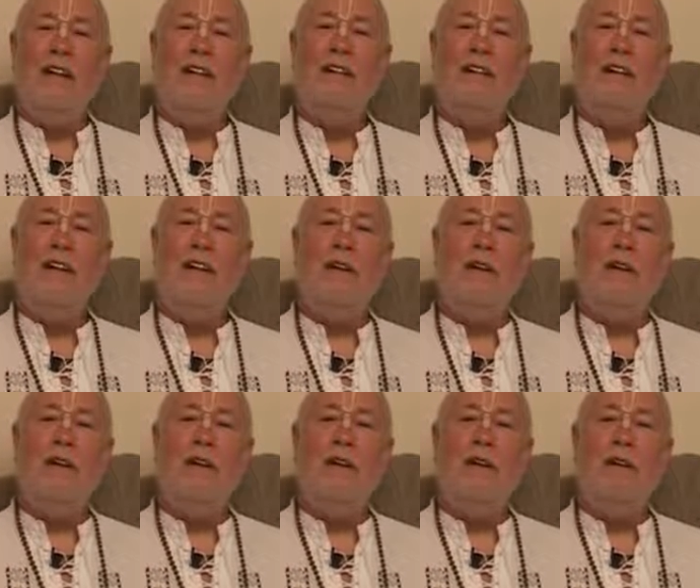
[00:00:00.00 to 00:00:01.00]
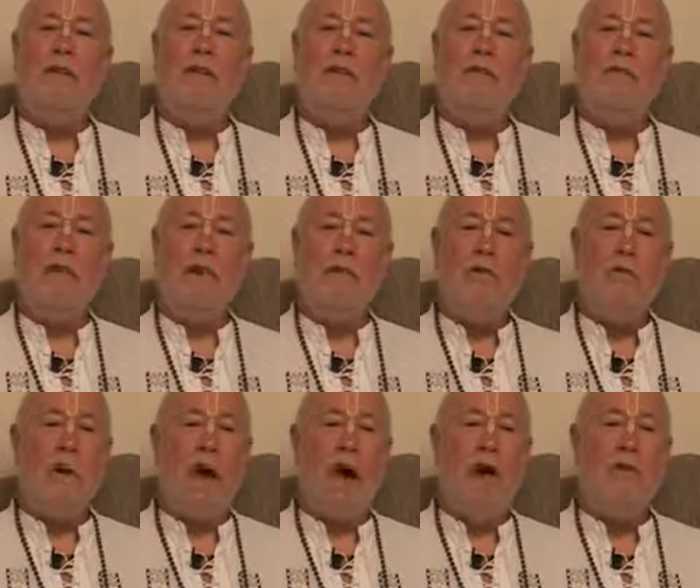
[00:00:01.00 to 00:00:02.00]
it's a, uh, a, very
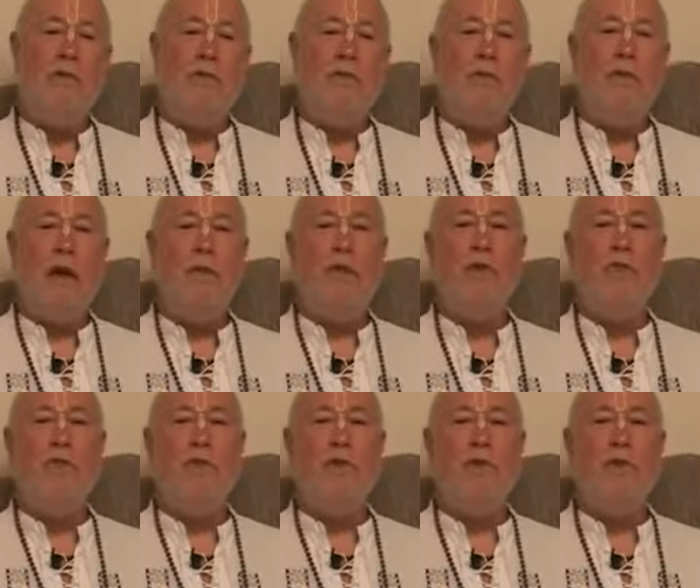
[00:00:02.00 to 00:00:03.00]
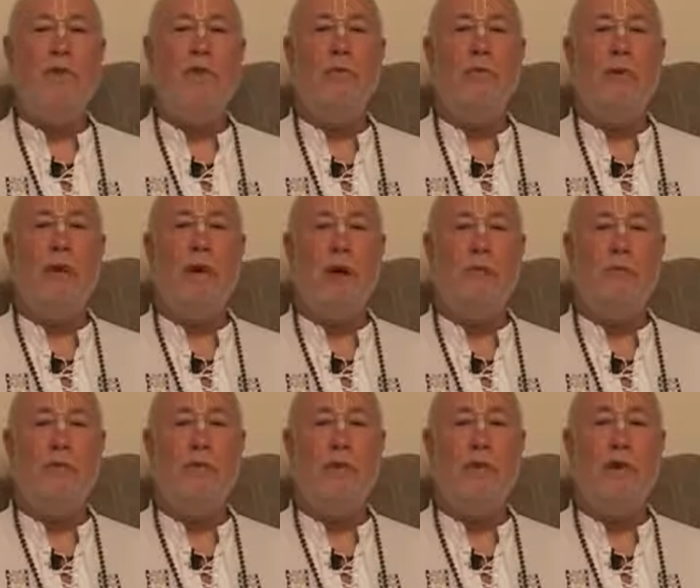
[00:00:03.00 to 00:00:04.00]
powerful method for you to
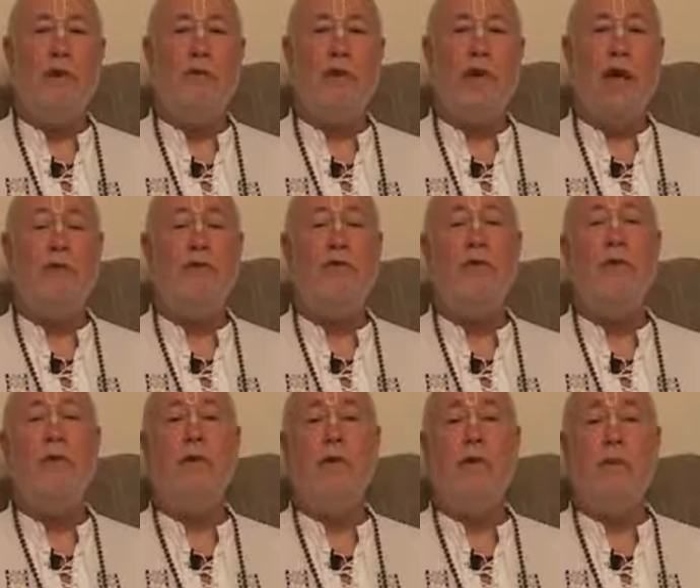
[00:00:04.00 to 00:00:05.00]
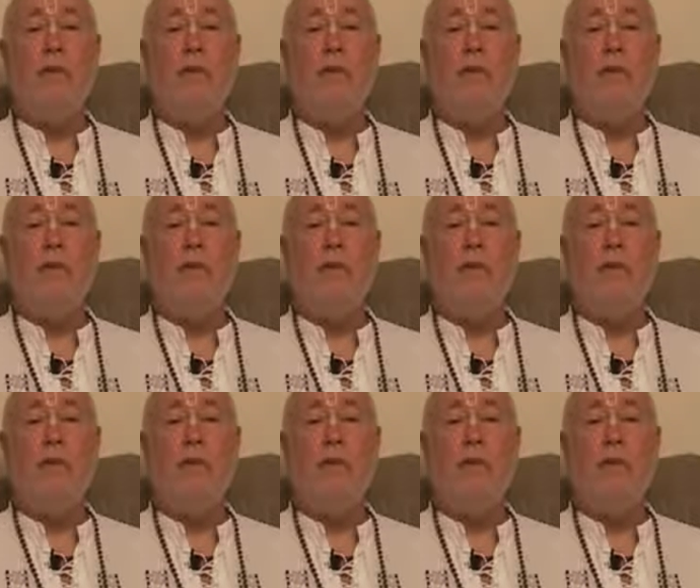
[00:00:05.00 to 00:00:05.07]
recover your education